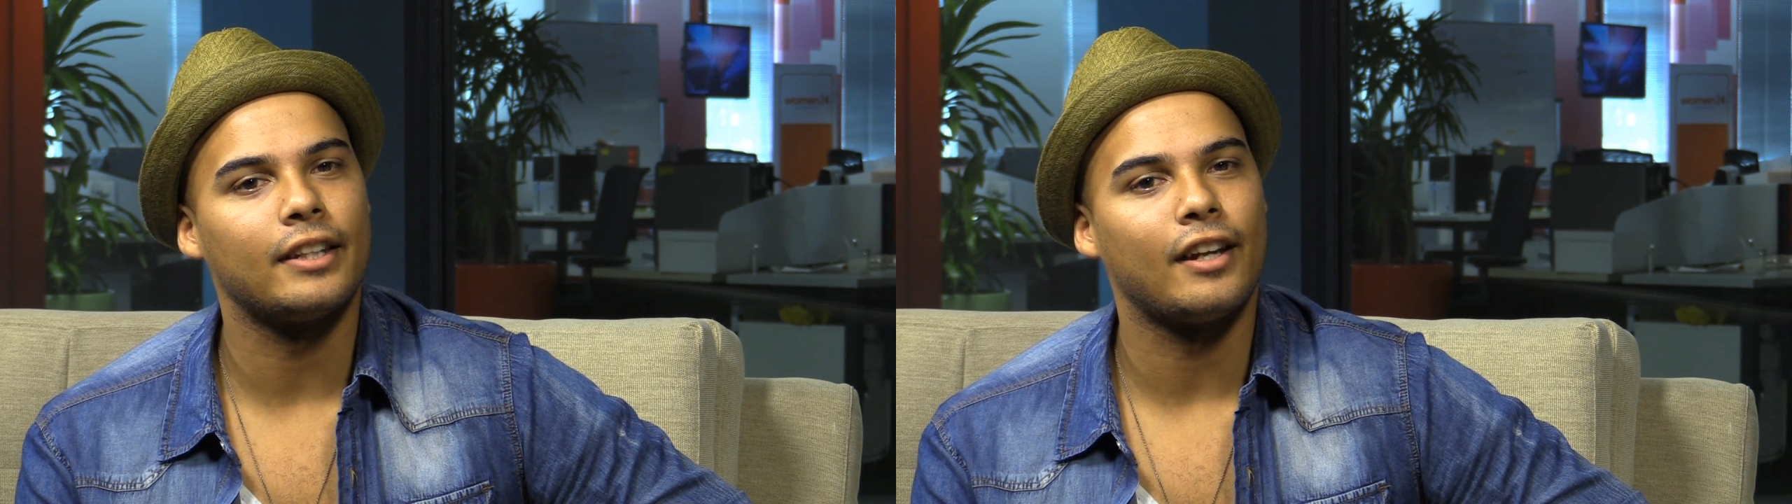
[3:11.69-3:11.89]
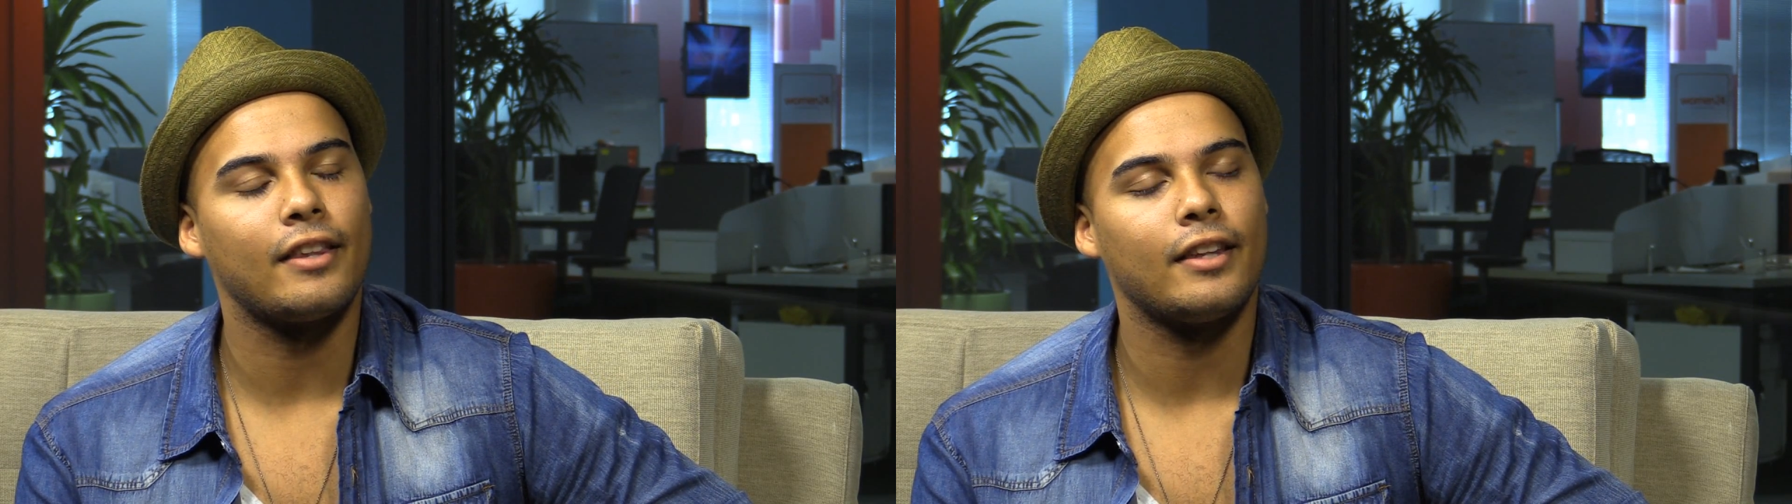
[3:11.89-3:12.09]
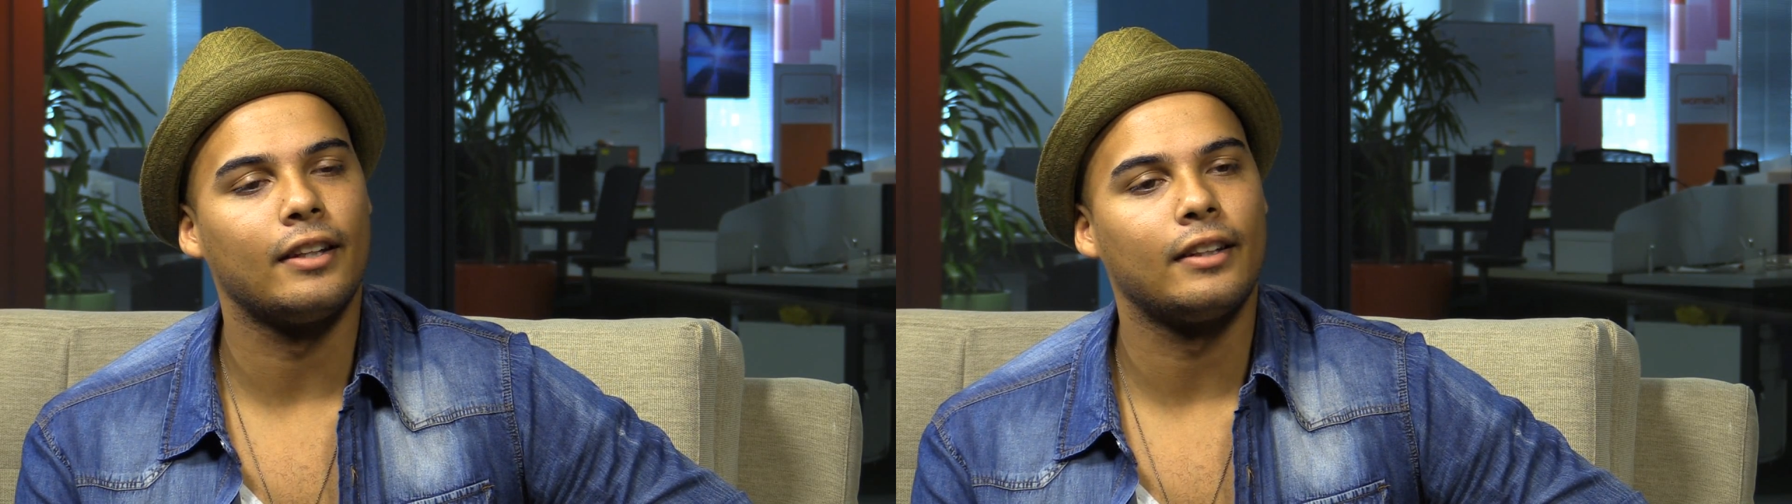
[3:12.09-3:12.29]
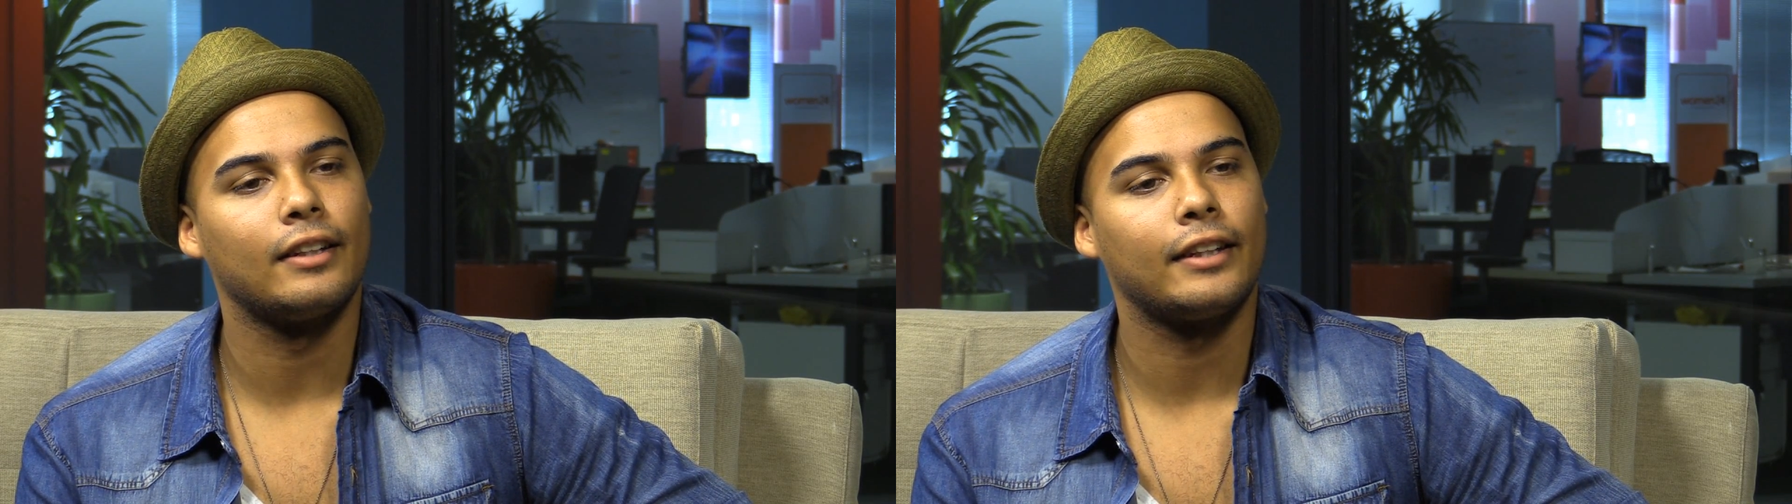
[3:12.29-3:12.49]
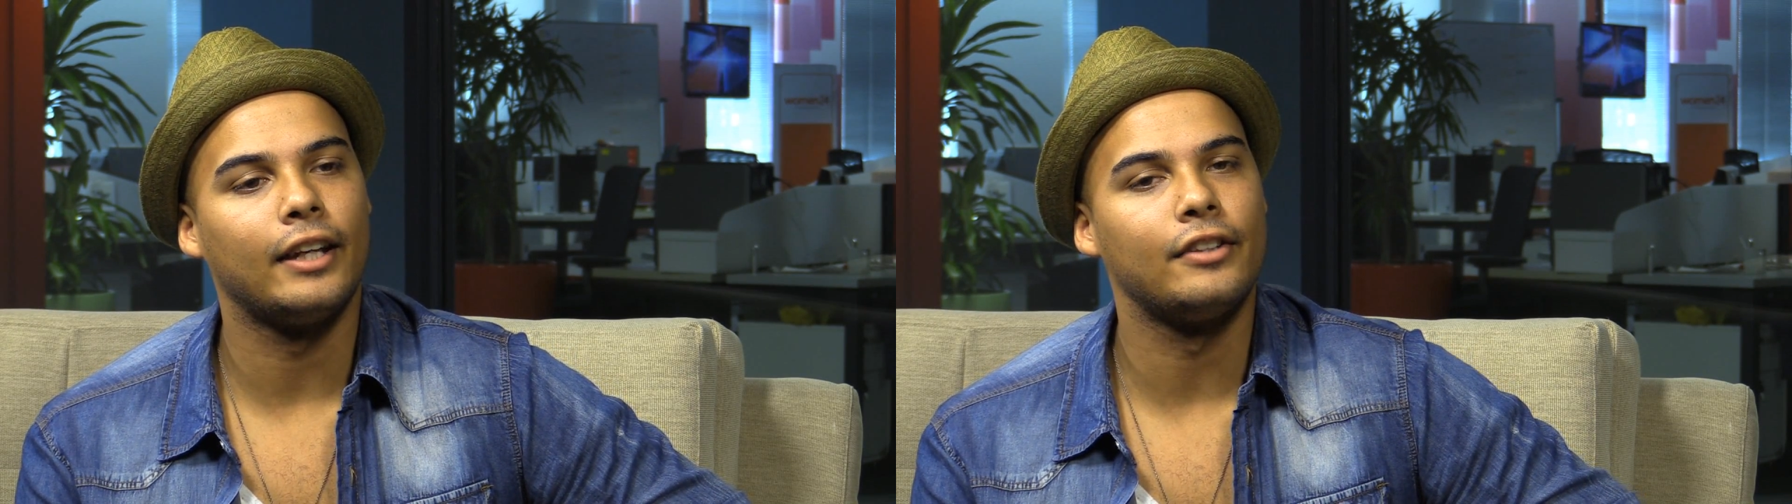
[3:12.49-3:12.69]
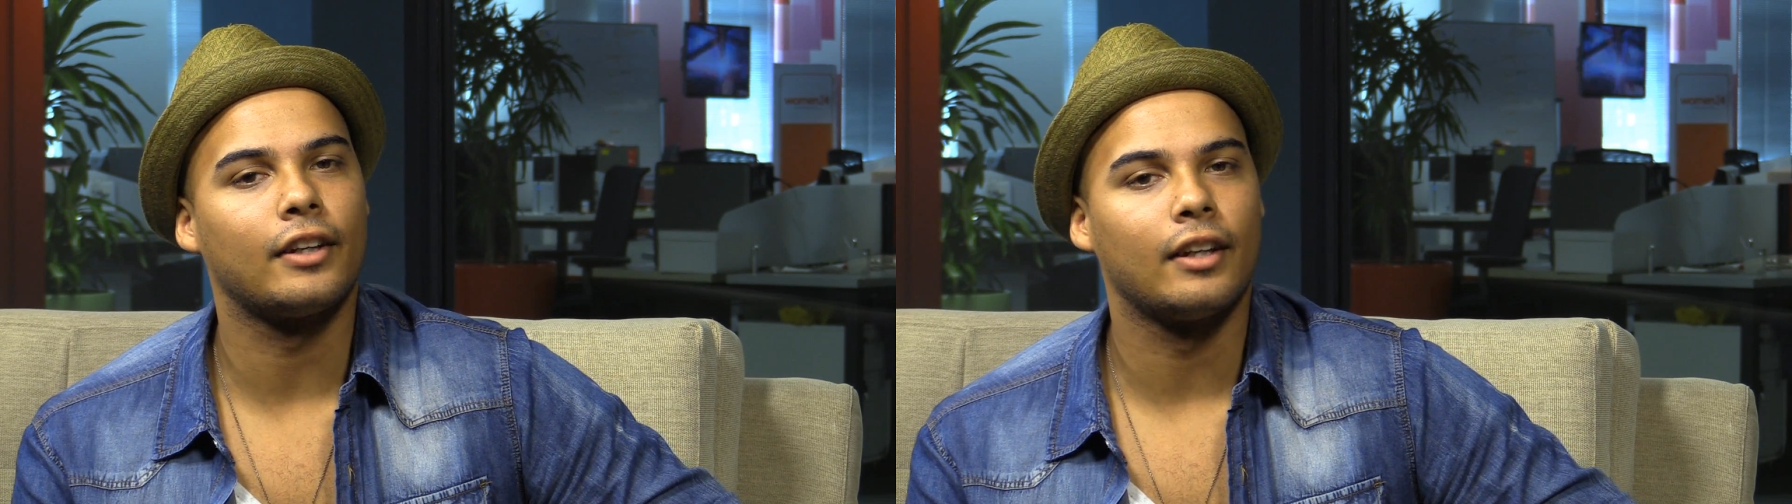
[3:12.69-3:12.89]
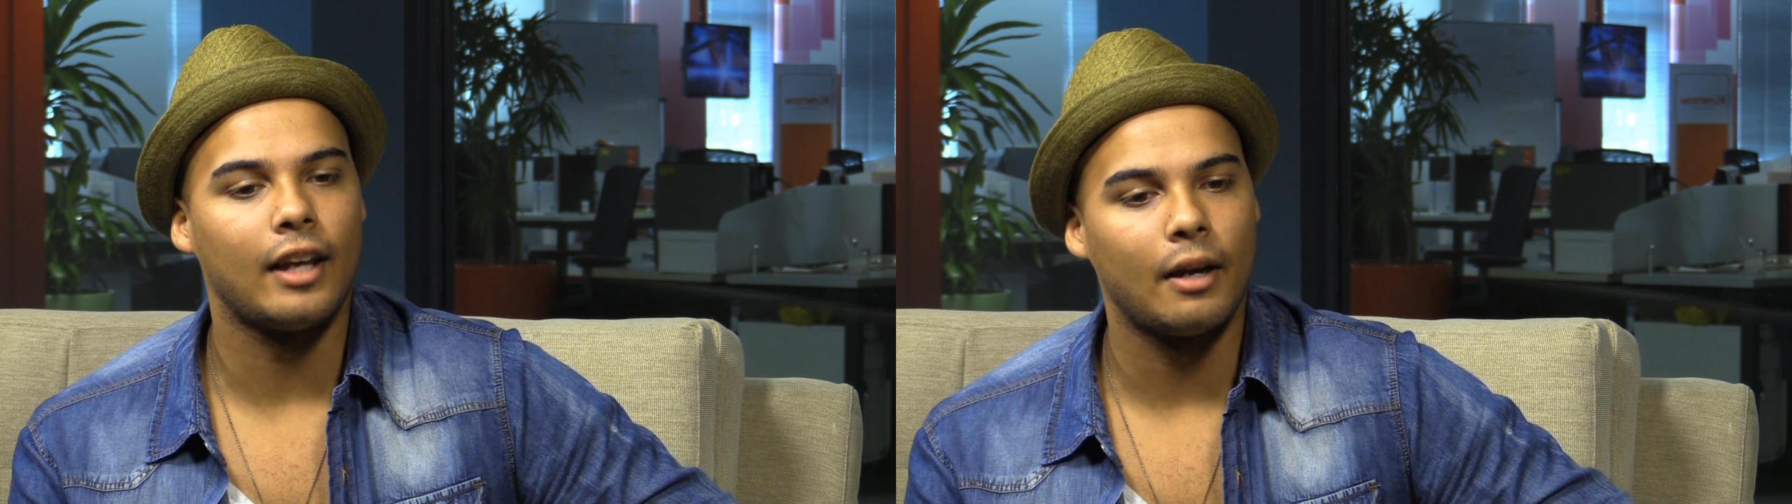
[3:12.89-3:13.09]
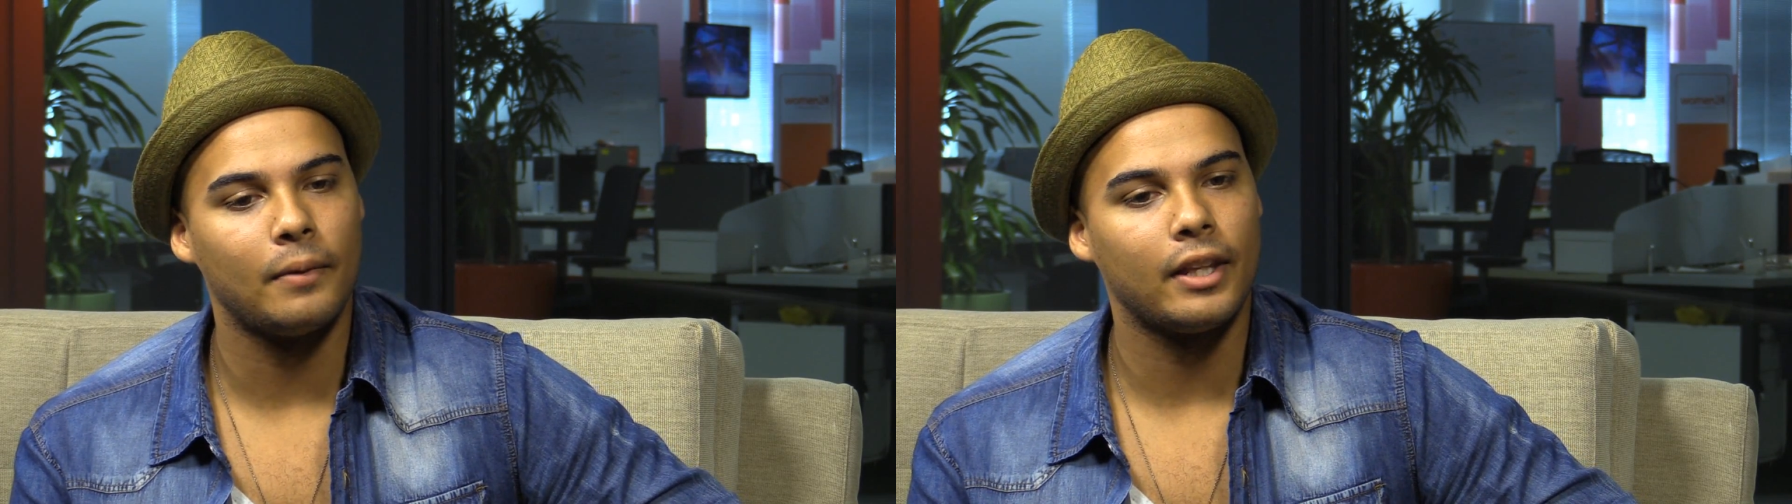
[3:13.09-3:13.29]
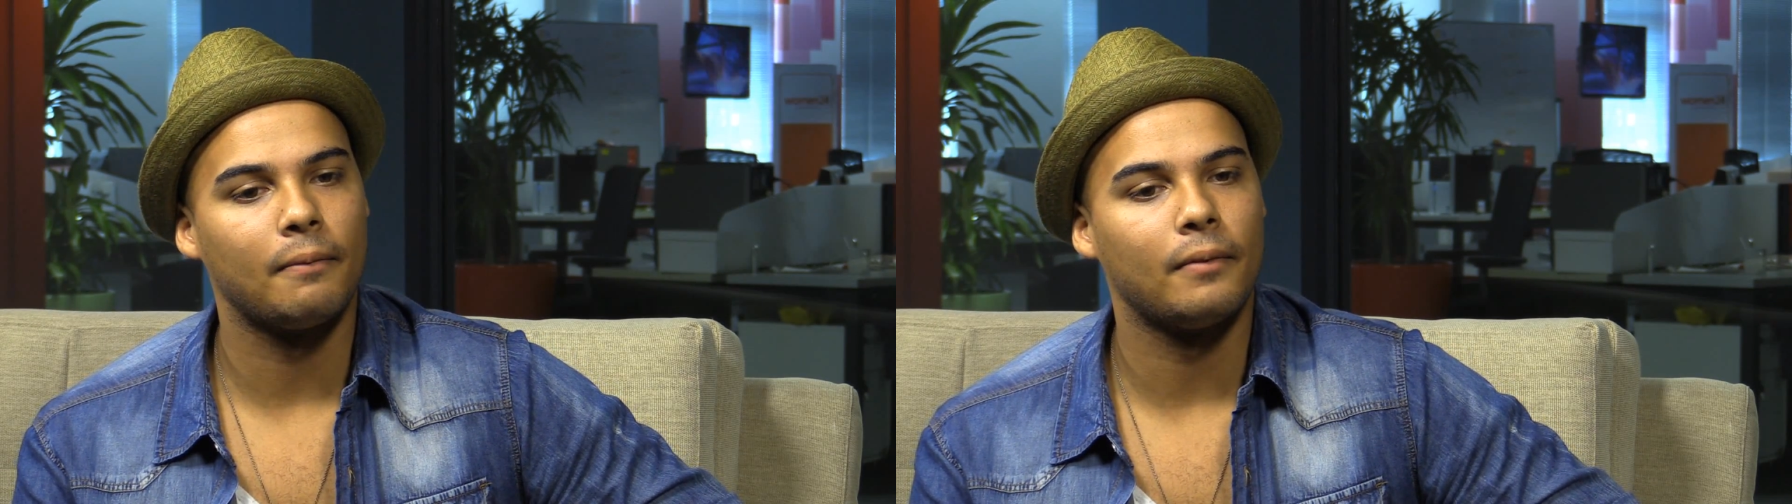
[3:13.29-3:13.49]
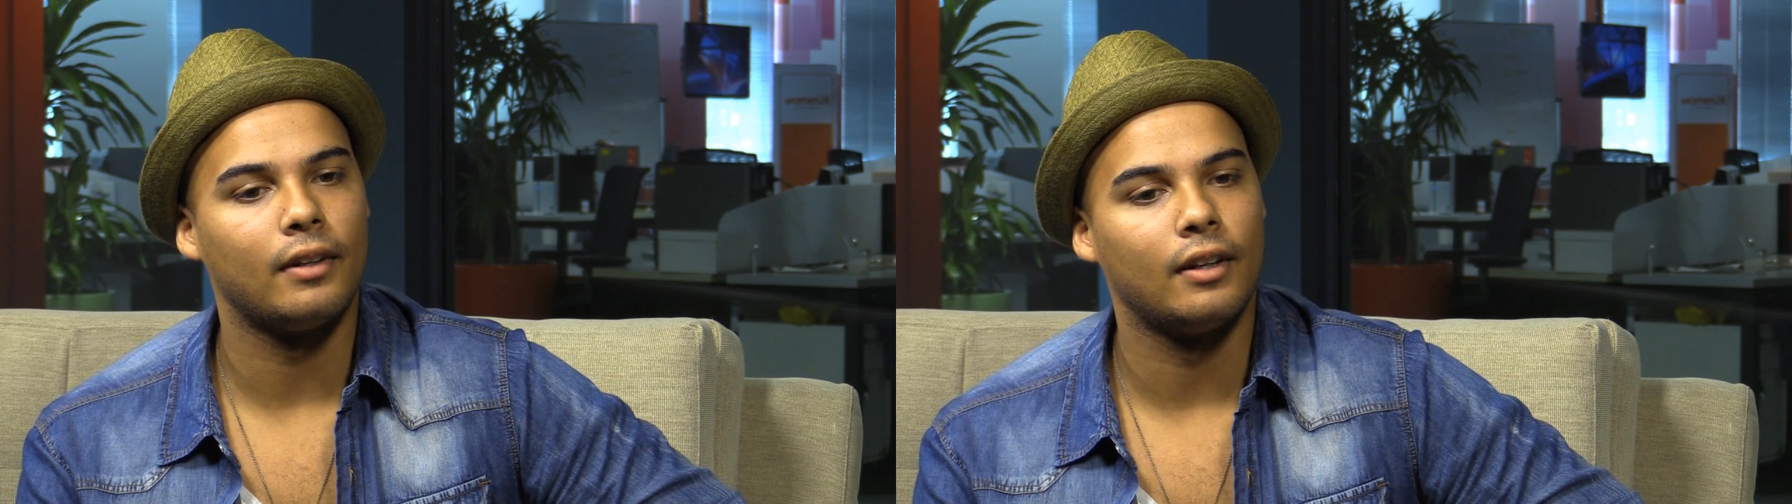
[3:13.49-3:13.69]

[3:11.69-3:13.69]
and I think getting to collab with them